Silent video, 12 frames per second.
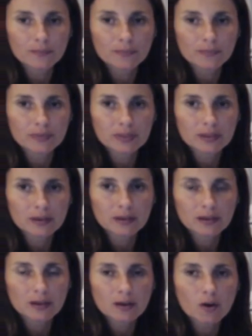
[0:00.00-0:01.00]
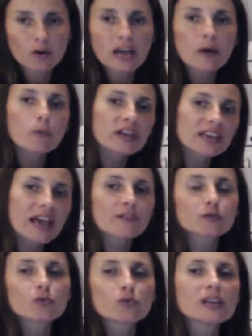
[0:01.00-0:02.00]
Mm. Okay, we
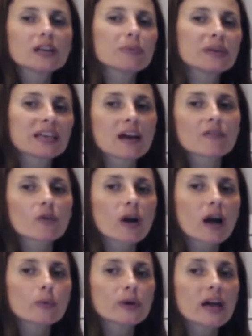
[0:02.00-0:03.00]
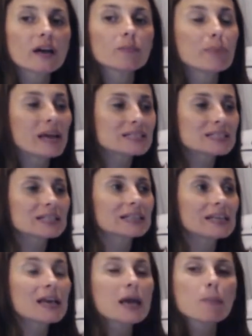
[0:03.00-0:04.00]
have to really be careful how we are
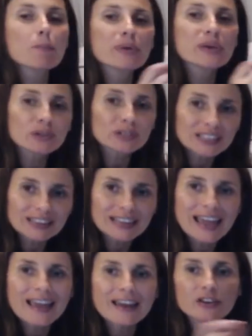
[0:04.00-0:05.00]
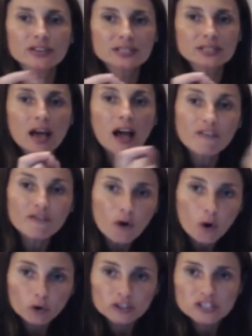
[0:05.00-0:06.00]
basically peel the layers of
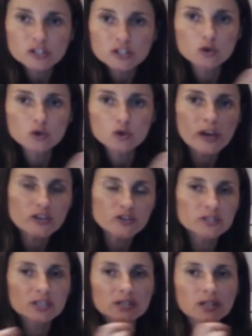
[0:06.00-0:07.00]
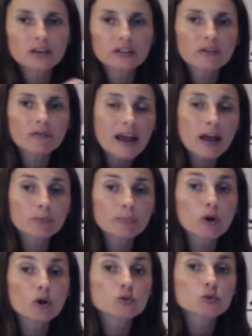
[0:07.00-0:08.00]
all the situations that are around
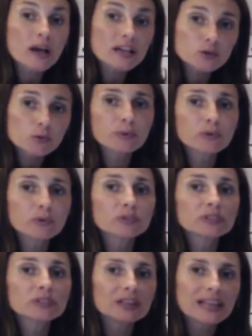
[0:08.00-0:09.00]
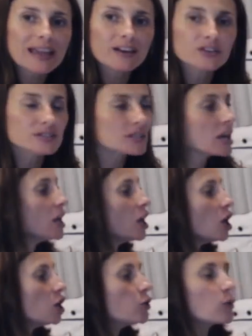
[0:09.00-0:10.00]
because once you peel the layers,
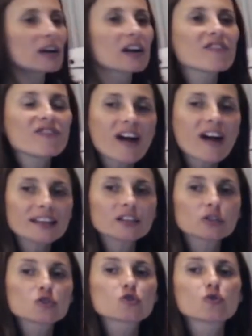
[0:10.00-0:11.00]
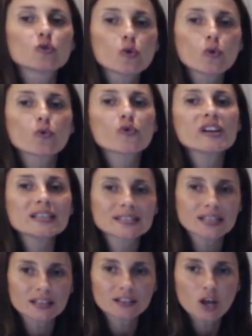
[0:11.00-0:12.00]
you're gonna find the true
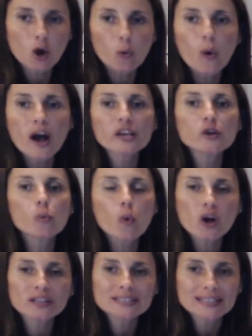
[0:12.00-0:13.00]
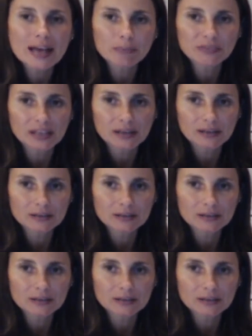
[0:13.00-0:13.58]
reason why you want something.